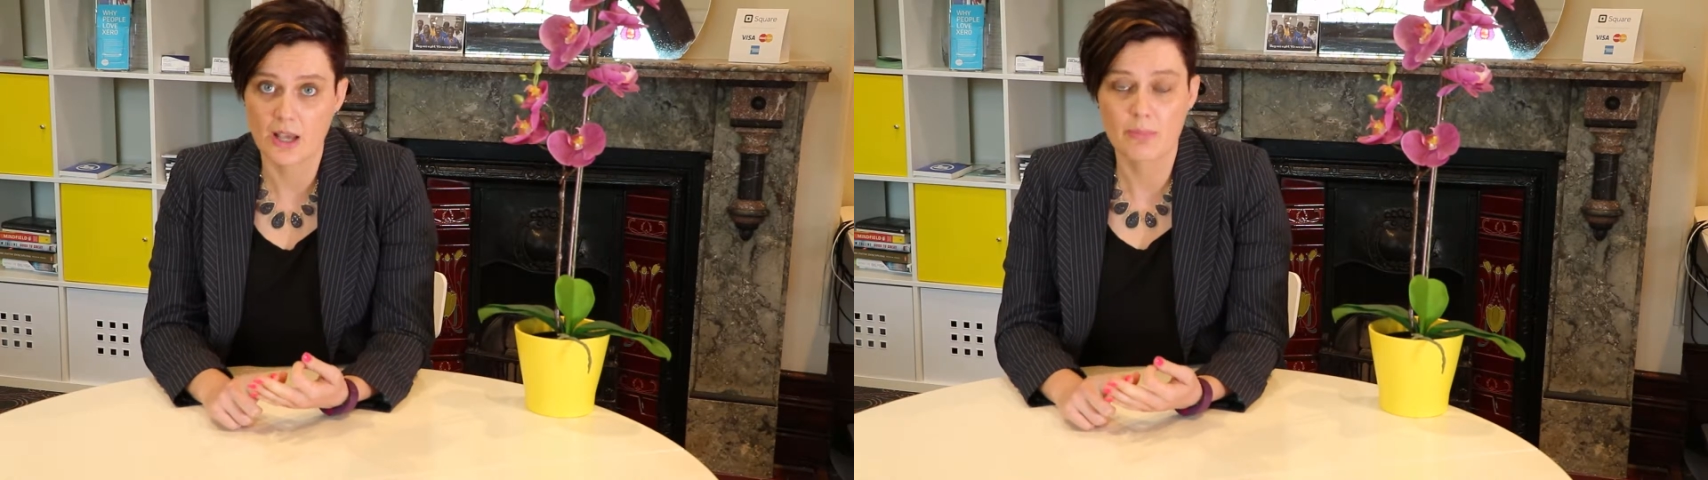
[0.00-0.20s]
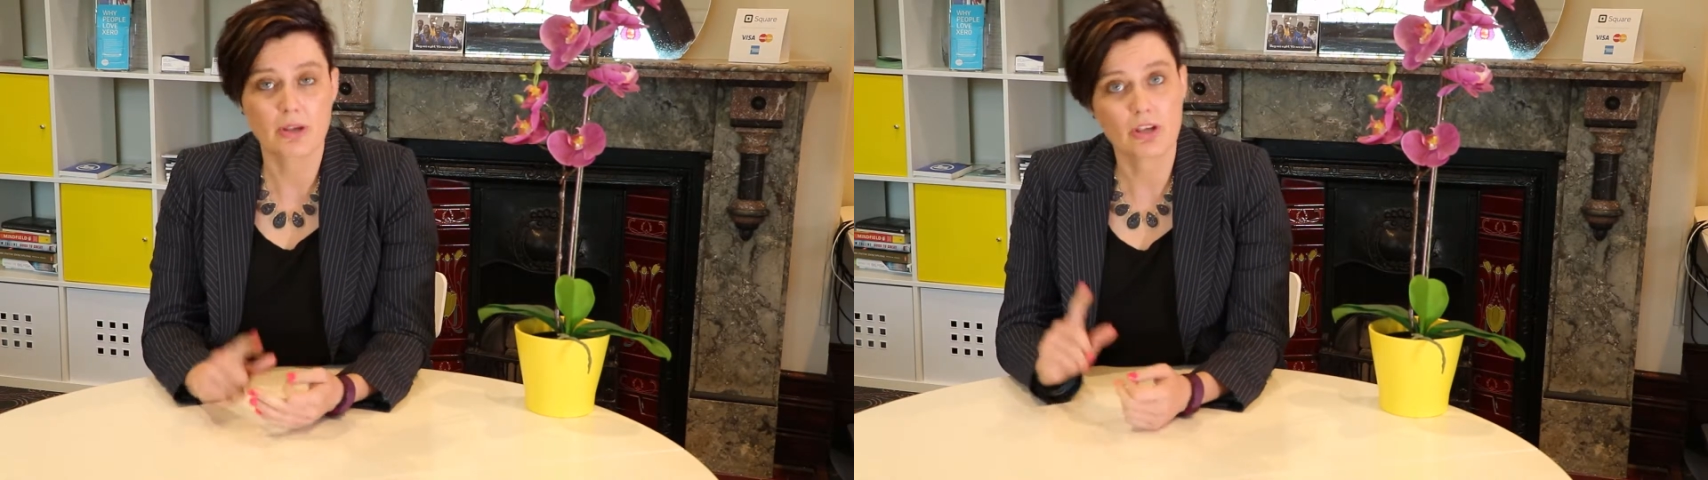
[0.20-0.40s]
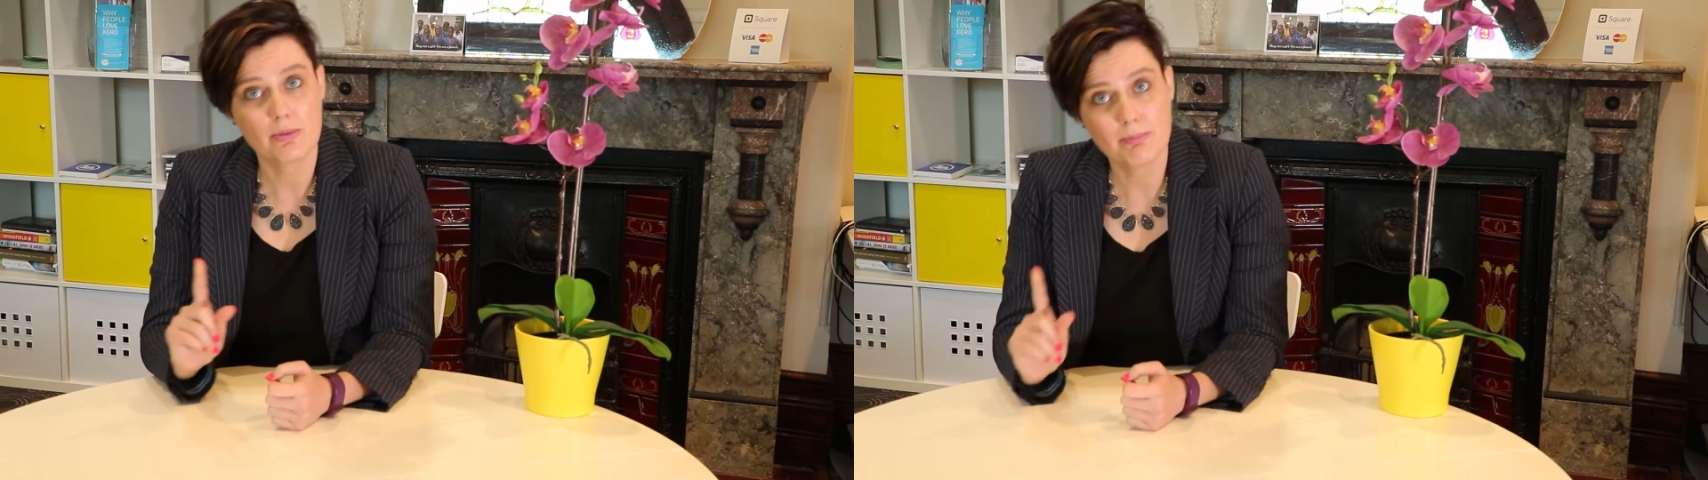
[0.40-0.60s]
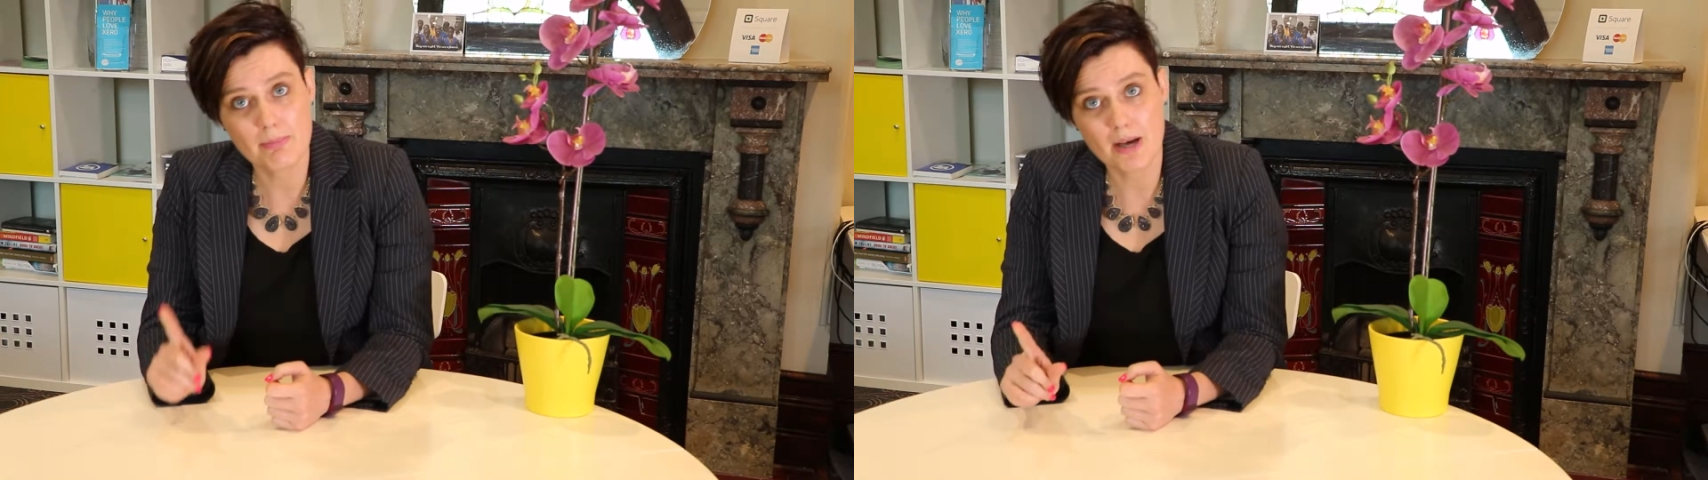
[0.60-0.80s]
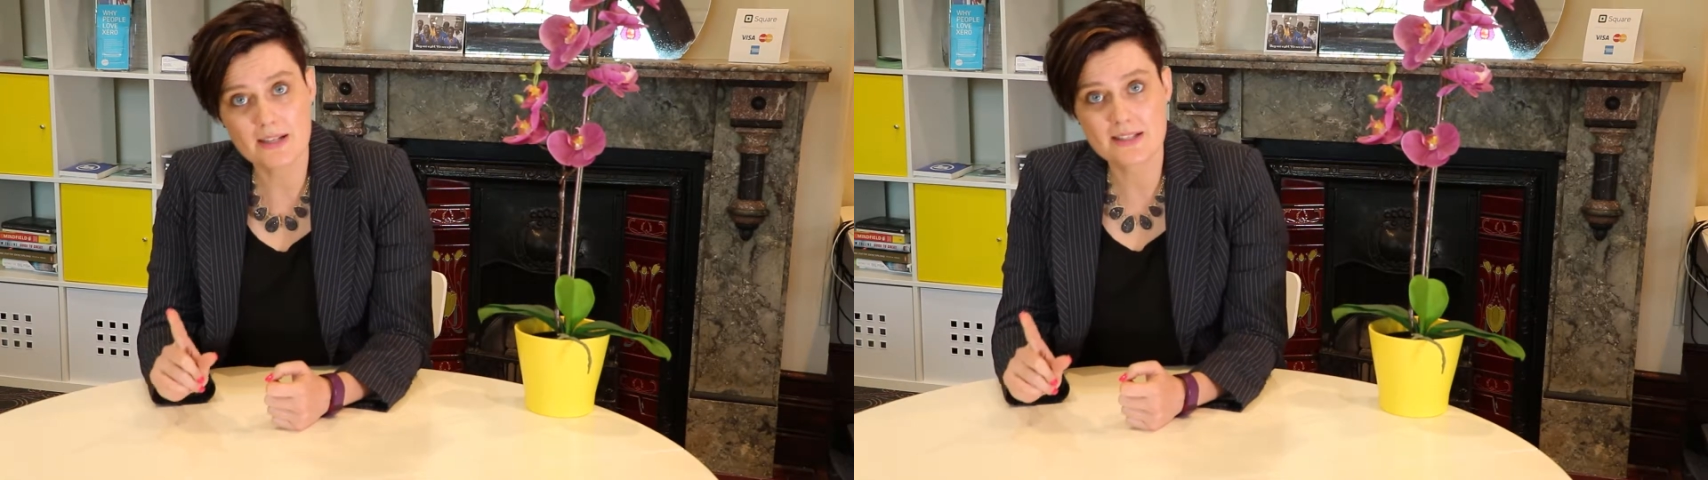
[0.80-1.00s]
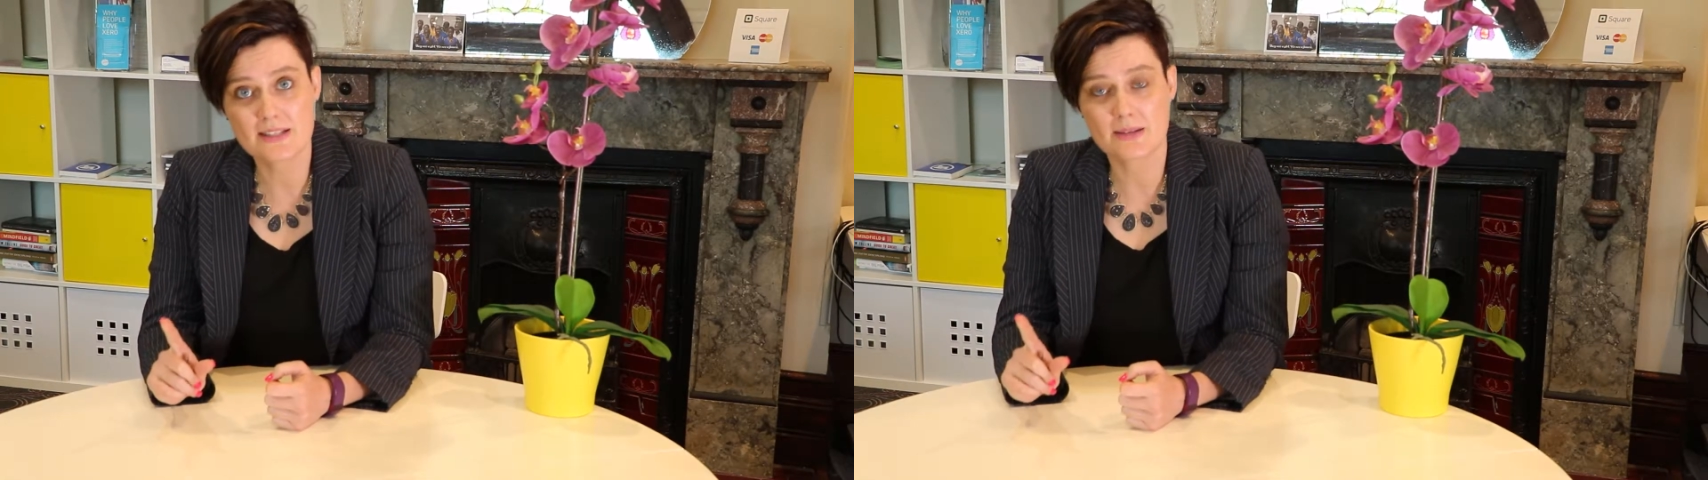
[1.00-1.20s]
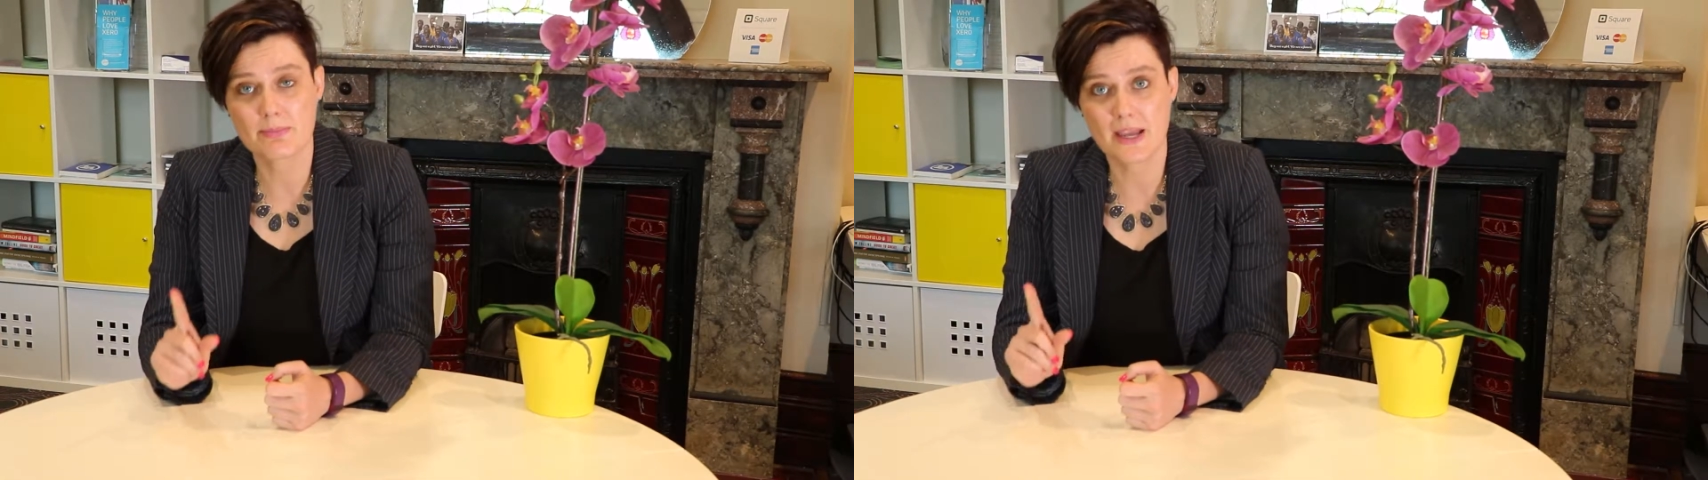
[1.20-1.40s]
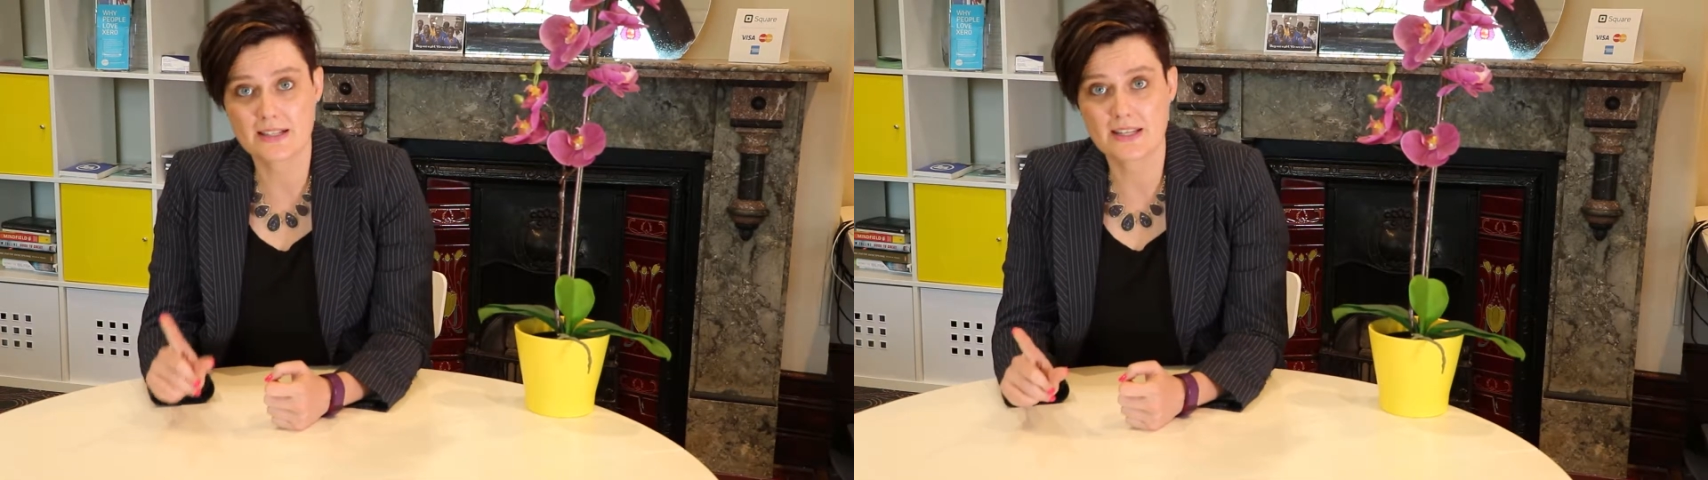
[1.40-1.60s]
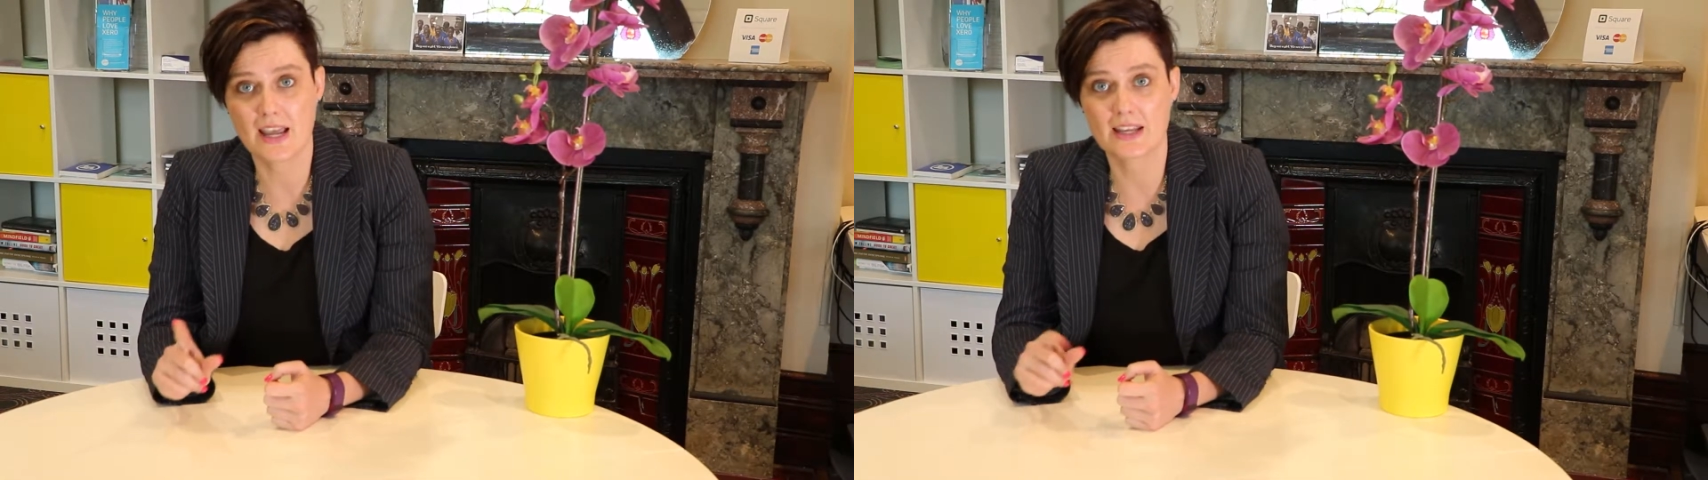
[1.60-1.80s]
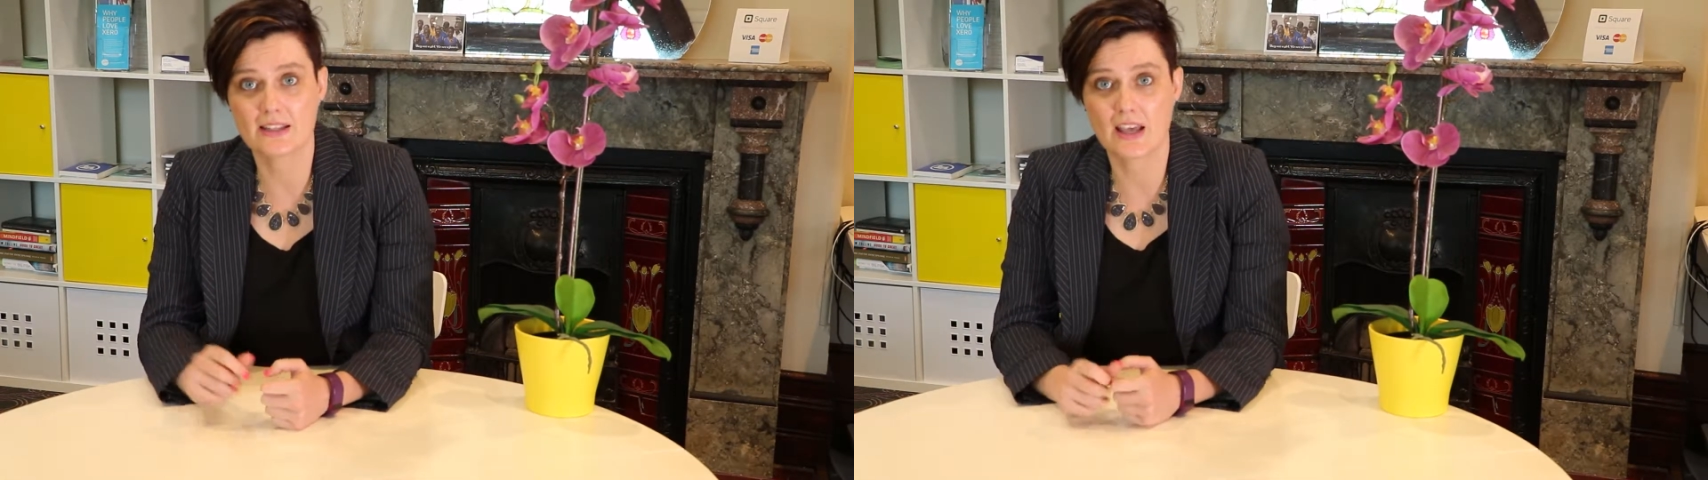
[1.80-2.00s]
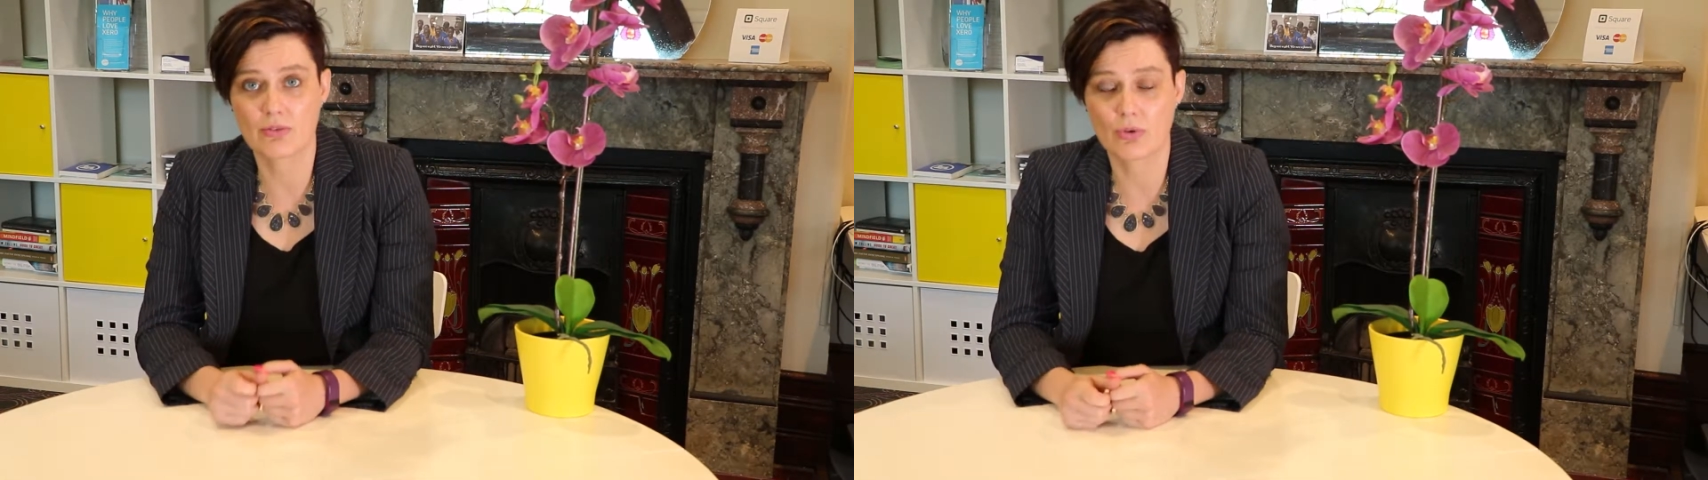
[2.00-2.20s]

But you must maintain that